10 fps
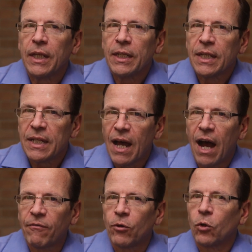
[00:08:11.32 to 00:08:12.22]
the
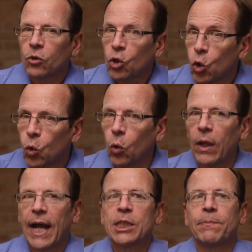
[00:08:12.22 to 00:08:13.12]
novel,
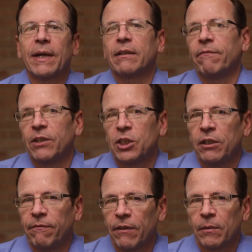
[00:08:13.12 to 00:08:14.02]
cool aspect of
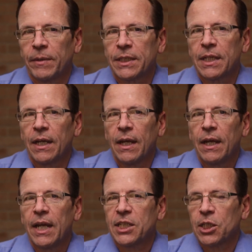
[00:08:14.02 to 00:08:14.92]
Fishy Filaments
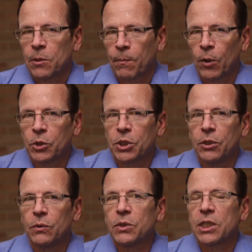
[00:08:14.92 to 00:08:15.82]
is its approach
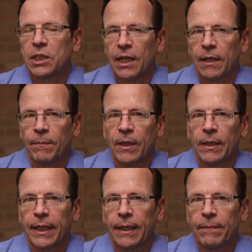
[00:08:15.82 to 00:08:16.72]
to
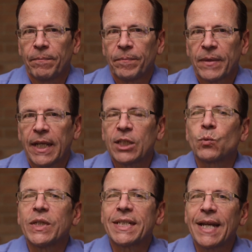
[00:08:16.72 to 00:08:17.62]
sustainability.
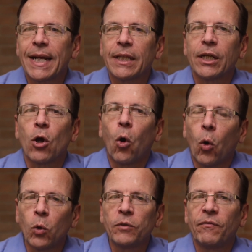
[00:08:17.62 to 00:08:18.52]
It's recycling
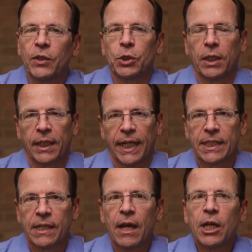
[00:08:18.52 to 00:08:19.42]
old fishing
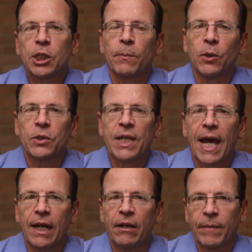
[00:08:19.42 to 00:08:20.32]
nets to produce
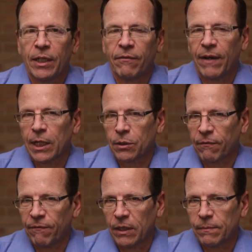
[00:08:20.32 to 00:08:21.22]
additive
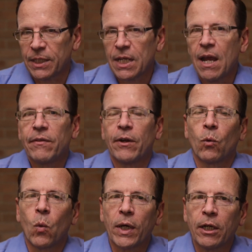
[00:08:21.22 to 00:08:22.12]
manufacturing filaments that
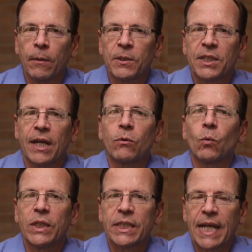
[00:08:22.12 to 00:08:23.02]
are 100%
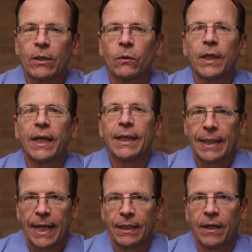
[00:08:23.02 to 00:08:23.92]
recycled
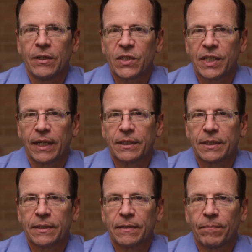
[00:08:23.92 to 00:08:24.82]
nylon
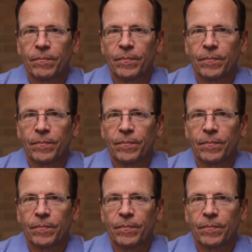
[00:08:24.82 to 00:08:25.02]
6.